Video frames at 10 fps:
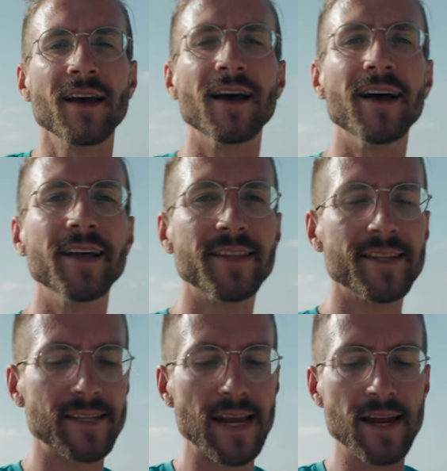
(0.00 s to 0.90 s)
uh,
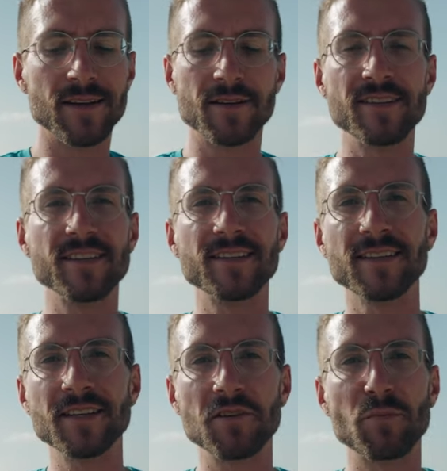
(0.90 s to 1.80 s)
the sand turns into
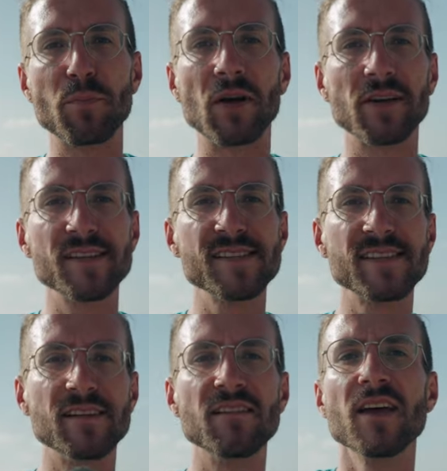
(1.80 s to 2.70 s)
little
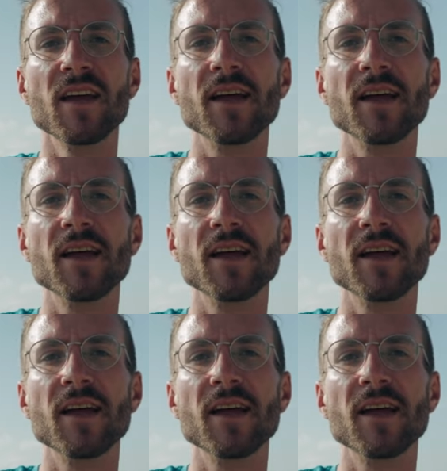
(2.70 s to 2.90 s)
balls and,